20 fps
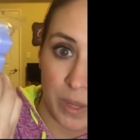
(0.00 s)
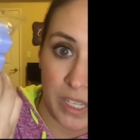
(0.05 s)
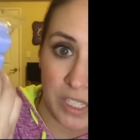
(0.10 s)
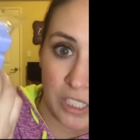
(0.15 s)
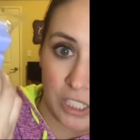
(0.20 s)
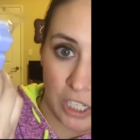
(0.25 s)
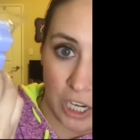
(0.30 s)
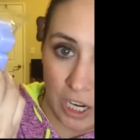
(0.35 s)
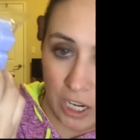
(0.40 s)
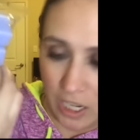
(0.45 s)

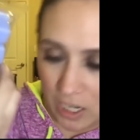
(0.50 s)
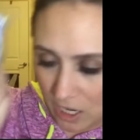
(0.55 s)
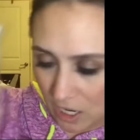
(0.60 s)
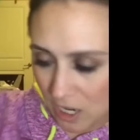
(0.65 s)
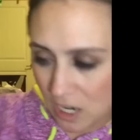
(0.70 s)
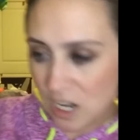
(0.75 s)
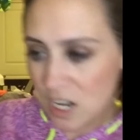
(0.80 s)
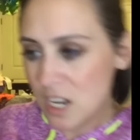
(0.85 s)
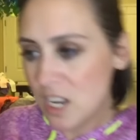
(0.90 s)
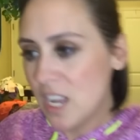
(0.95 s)
bit
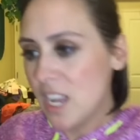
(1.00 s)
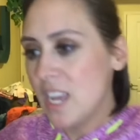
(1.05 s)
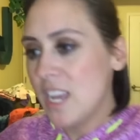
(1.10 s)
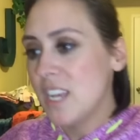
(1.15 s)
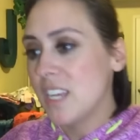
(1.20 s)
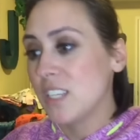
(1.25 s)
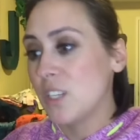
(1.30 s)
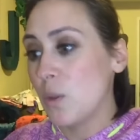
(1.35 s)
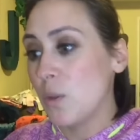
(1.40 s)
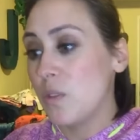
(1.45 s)
darker.
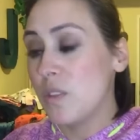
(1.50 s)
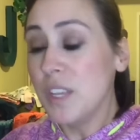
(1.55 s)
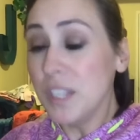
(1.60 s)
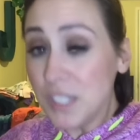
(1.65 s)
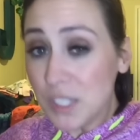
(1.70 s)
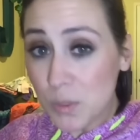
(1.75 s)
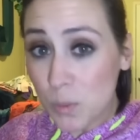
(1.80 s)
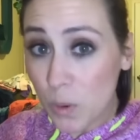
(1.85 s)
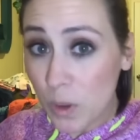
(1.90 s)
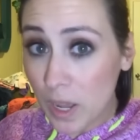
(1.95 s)
So
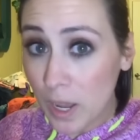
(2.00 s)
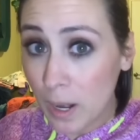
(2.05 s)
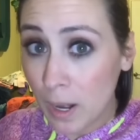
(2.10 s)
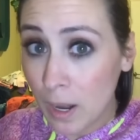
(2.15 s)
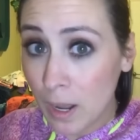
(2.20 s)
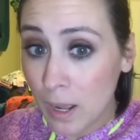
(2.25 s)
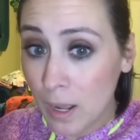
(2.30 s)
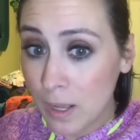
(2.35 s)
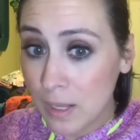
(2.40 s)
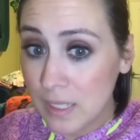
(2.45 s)
this
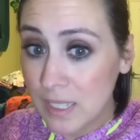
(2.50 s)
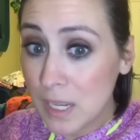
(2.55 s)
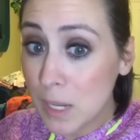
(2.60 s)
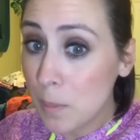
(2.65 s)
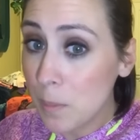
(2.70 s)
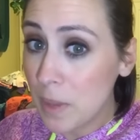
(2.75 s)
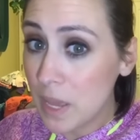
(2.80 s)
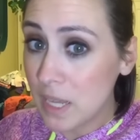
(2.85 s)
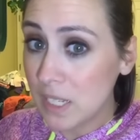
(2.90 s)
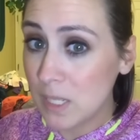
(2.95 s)
one
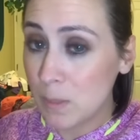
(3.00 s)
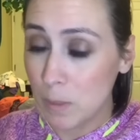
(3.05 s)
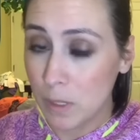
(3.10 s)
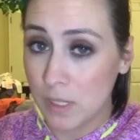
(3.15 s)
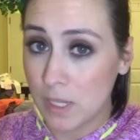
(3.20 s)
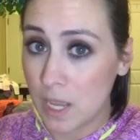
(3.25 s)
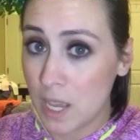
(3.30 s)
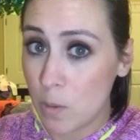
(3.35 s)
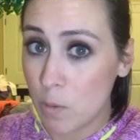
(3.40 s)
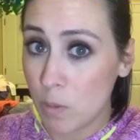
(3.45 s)
to me
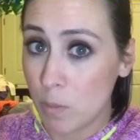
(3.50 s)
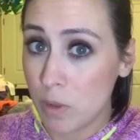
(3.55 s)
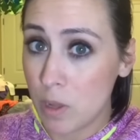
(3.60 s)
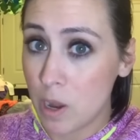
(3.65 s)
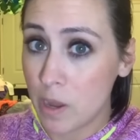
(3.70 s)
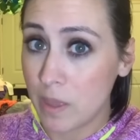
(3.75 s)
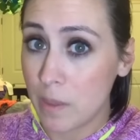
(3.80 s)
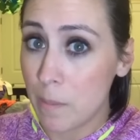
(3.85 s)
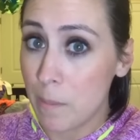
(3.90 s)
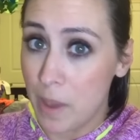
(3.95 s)
smells like it would
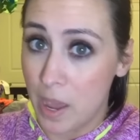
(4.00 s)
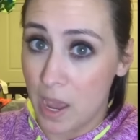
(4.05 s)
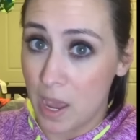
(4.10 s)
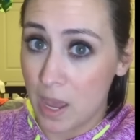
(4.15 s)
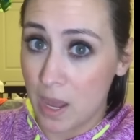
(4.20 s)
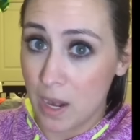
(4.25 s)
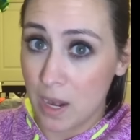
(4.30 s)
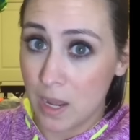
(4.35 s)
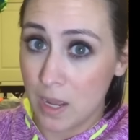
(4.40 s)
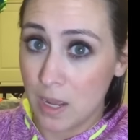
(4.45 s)
belong in the
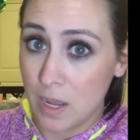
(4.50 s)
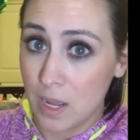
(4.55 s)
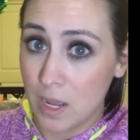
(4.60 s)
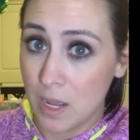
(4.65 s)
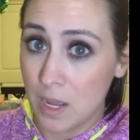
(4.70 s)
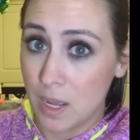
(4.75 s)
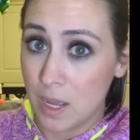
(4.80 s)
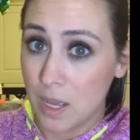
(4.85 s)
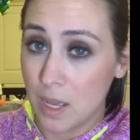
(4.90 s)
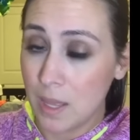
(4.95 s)
man
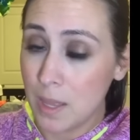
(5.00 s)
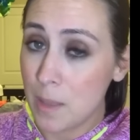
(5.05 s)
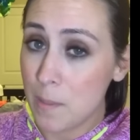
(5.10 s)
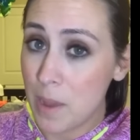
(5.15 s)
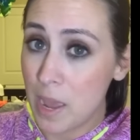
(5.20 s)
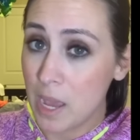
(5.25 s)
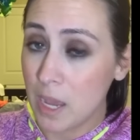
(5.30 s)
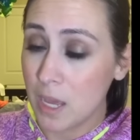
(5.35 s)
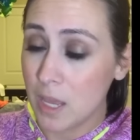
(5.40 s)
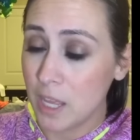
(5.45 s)
the
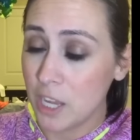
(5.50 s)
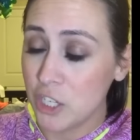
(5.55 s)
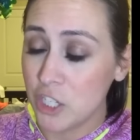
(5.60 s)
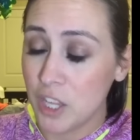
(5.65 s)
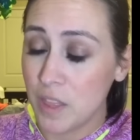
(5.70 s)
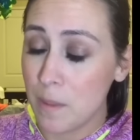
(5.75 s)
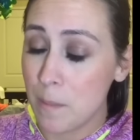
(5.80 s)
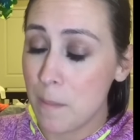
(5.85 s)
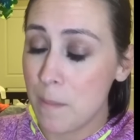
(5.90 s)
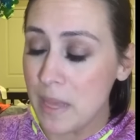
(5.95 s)
man
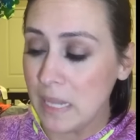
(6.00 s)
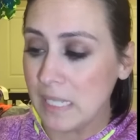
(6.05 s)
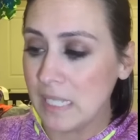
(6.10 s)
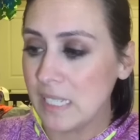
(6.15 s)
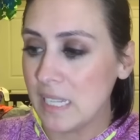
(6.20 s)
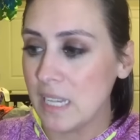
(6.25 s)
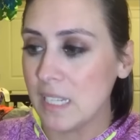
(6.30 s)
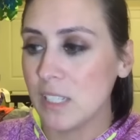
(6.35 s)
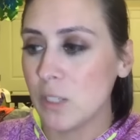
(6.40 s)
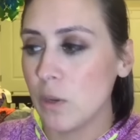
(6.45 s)
collection, the men
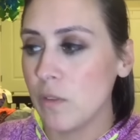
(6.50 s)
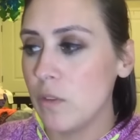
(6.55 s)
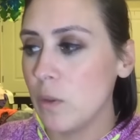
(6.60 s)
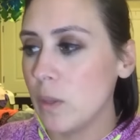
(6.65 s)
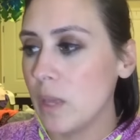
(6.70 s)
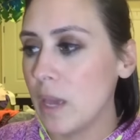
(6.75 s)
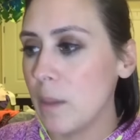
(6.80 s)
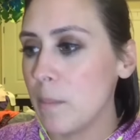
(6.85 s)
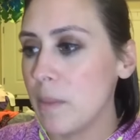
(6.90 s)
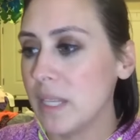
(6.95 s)
scent. So if you
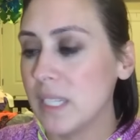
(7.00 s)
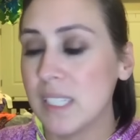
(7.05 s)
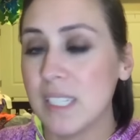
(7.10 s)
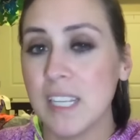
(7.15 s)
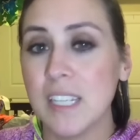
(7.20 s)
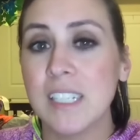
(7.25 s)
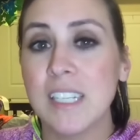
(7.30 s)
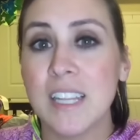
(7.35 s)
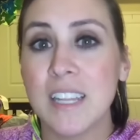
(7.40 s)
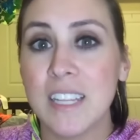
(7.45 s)
like men
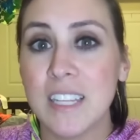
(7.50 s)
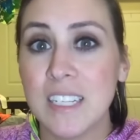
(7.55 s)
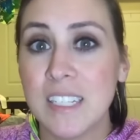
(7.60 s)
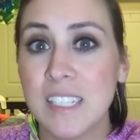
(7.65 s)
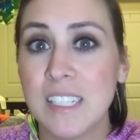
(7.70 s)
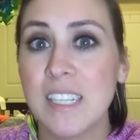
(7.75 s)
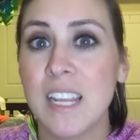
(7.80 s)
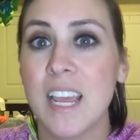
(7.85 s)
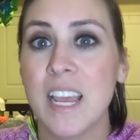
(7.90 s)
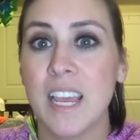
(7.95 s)
scents,
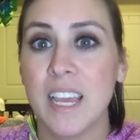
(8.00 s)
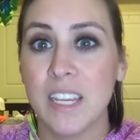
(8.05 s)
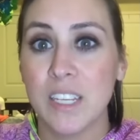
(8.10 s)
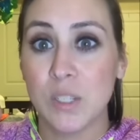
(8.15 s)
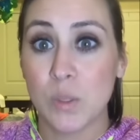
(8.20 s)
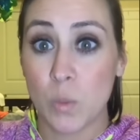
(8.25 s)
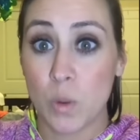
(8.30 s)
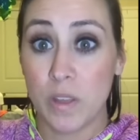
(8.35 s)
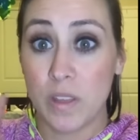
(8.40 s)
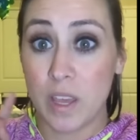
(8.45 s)
this
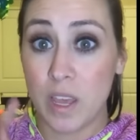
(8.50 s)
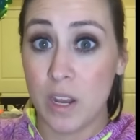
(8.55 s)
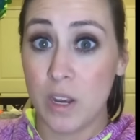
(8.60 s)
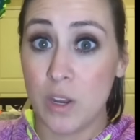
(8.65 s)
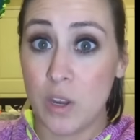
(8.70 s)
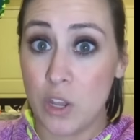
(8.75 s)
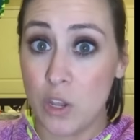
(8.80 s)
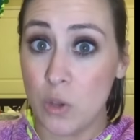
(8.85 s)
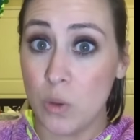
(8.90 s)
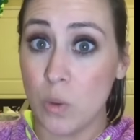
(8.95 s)
is one that
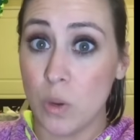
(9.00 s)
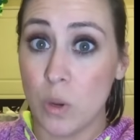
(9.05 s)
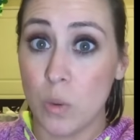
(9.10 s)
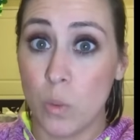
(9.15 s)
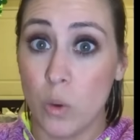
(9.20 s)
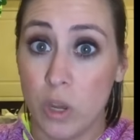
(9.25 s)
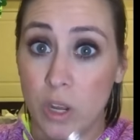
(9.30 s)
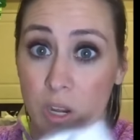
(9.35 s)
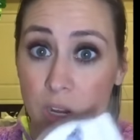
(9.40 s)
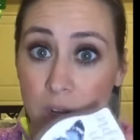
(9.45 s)
you
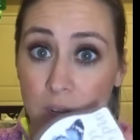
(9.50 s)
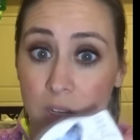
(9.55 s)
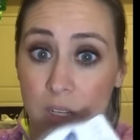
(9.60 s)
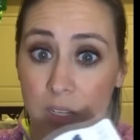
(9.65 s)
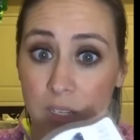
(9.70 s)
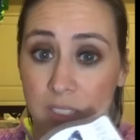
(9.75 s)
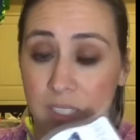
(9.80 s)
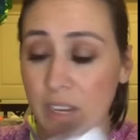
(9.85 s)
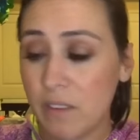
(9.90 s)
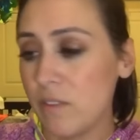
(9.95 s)
would
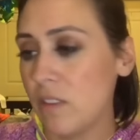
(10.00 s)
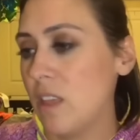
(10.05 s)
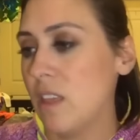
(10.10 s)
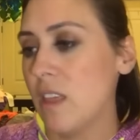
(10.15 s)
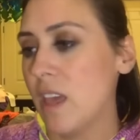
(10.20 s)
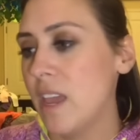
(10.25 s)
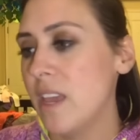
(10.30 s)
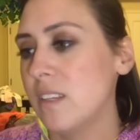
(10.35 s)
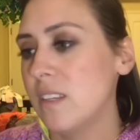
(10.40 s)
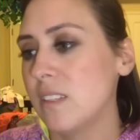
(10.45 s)
definitely
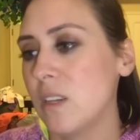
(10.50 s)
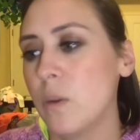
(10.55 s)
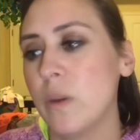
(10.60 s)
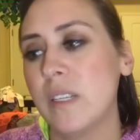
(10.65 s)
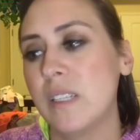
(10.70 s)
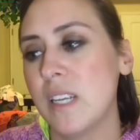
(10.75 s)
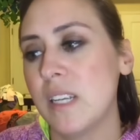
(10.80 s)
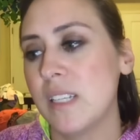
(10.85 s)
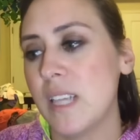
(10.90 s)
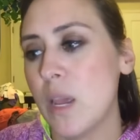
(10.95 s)
like. So
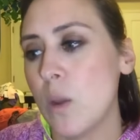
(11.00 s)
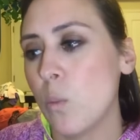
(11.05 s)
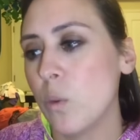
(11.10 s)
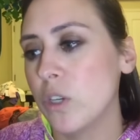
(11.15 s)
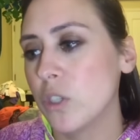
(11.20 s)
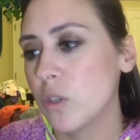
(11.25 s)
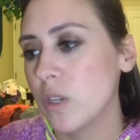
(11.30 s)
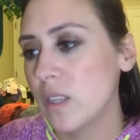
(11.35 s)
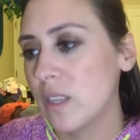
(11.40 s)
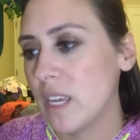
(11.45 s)
it says a
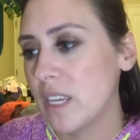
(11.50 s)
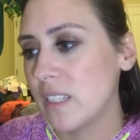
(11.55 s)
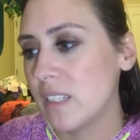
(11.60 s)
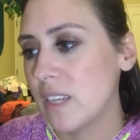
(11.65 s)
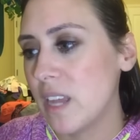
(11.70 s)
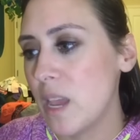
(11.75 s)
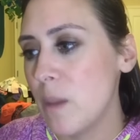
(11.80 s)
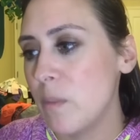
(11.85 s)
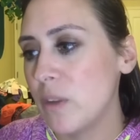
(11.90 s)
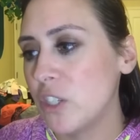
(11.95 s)
wintry
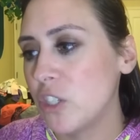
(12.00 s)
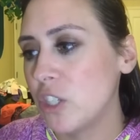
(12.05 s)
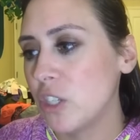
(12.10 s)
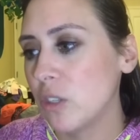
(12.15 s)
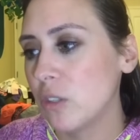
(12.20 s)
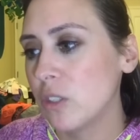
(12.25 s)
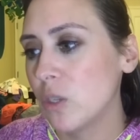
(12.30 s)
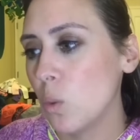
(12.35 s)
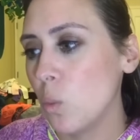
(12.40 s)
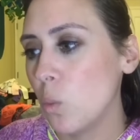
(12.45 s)
landscape,
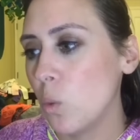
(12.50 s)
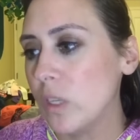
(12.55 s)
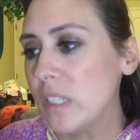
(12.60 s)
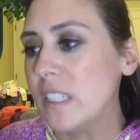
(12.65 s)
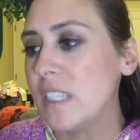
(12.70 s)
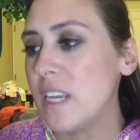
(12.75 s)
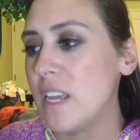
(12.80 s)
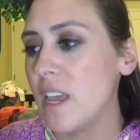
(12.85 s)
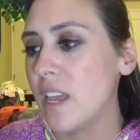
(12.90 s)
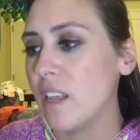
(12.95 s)
chilled,
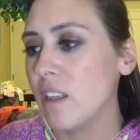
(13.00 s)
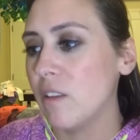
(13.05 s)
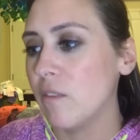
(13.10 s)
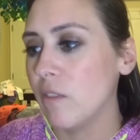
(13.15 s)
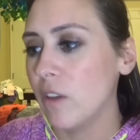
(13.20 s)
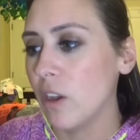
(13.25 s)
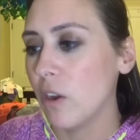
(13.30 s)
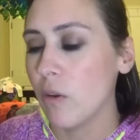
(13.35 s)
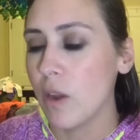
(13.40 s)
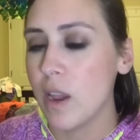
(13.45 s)
woodsy, and
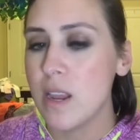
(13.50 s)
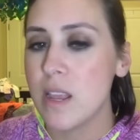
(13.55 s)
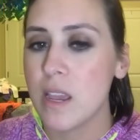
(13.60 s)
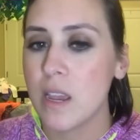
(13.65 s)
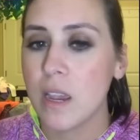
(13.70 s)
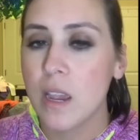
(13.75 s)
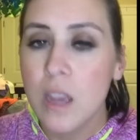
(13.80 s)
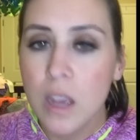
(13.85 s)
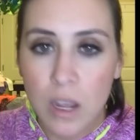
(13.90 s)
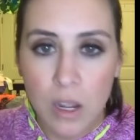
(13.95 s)

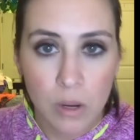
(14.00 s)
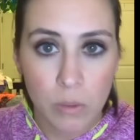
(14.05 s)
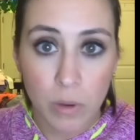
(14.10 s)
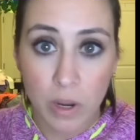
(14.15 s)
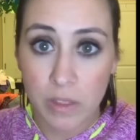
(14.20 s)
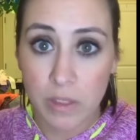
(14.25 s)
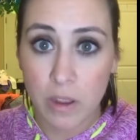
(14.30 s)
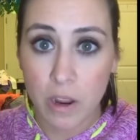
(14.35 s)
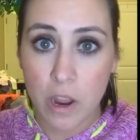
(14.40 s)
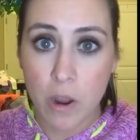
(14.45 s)
invigorating.
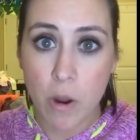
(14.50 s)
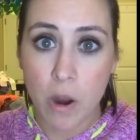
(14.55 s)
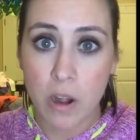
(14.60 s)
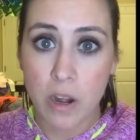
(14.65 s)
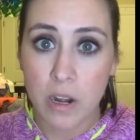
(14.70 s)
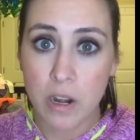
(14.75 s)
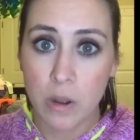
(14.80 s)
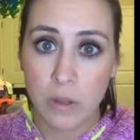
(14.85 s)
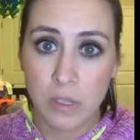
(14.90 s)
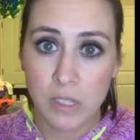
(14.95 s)
Right there, you
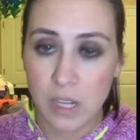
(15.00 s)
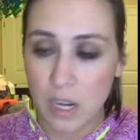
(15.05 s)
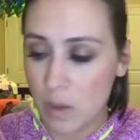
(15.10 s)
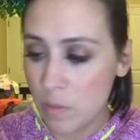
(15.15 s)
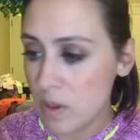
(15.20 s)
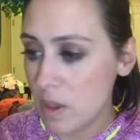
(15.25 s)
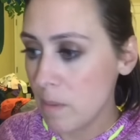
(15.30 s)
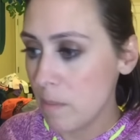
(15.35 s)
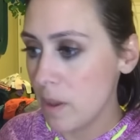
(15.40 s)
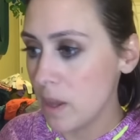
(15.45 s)
already know it's going
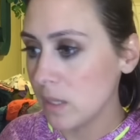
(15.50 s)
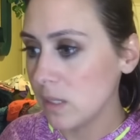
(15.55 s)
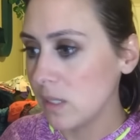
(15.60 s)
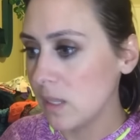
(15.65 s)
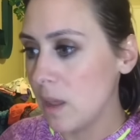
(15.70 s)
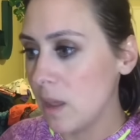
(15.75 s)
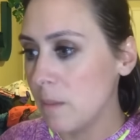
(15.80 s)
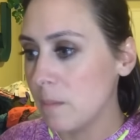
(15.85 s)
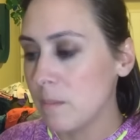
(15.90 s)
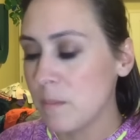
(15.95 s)
to be a man
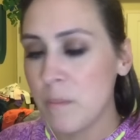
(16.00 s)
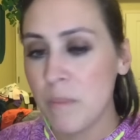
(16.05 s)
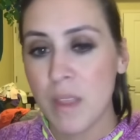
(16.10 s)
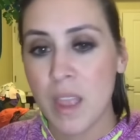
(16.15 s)
scent.